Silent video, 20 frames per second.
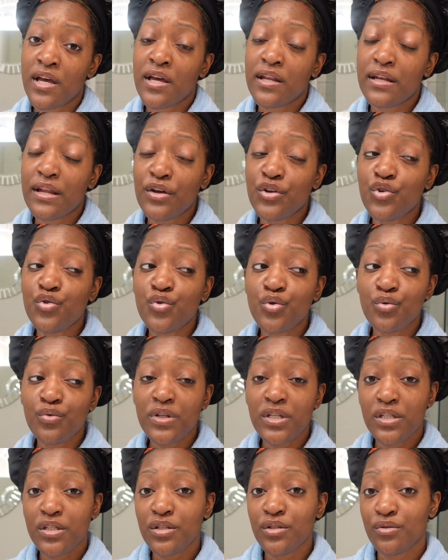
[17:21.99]
Now you do
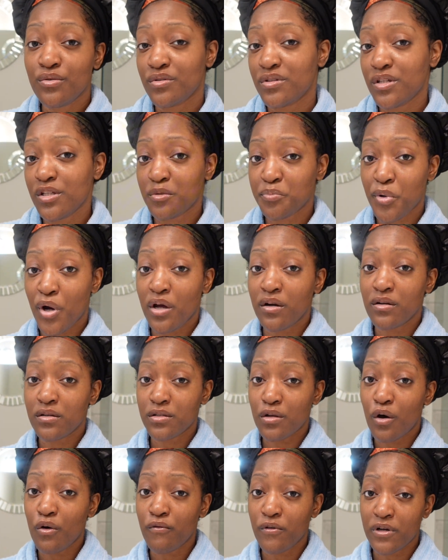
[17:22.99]
need to use these products
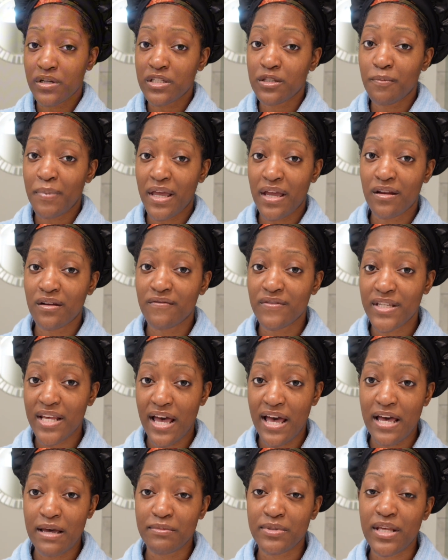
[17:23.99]
over a span of
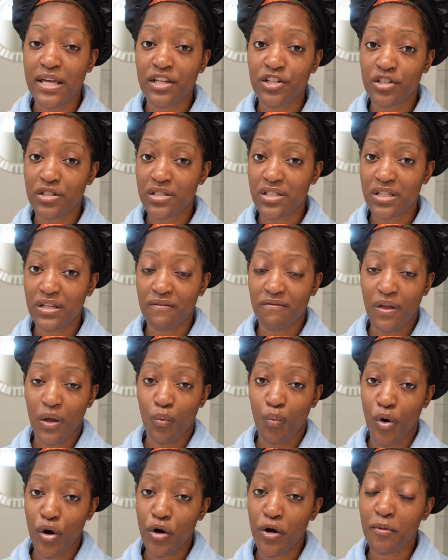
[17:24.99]
time to actually see if they
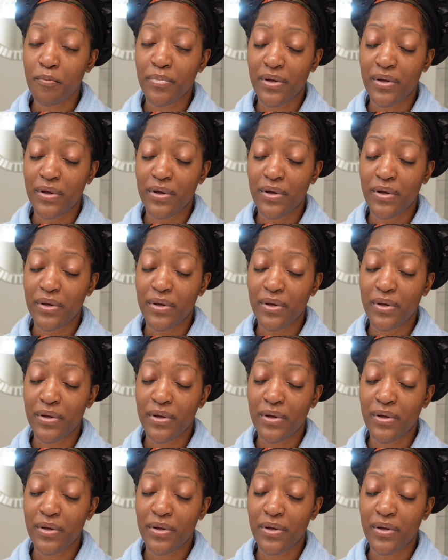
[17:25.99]
work,